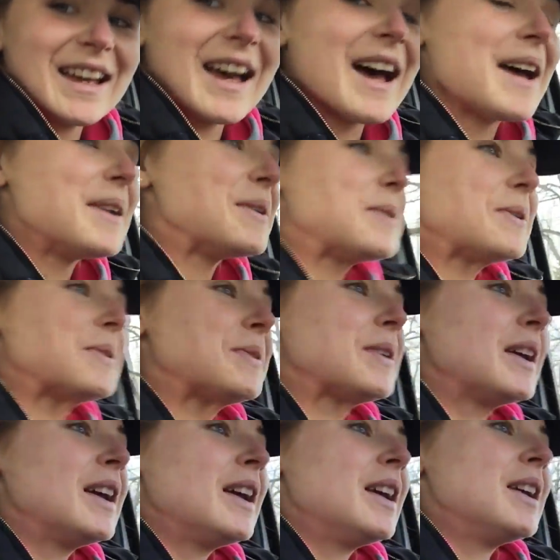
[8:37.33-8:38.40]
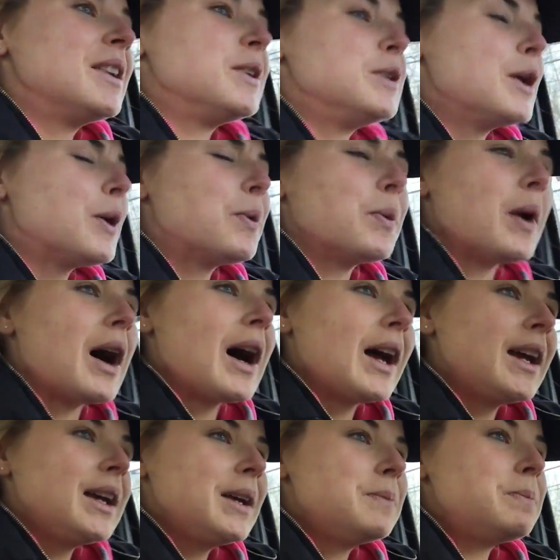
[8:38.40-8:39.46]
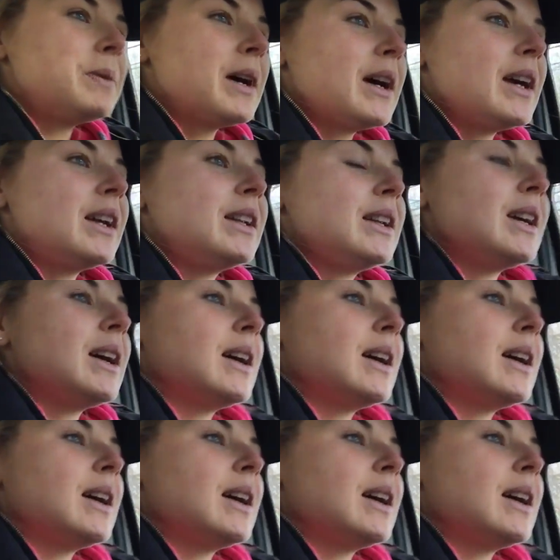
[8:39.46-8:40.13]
I don't know why, but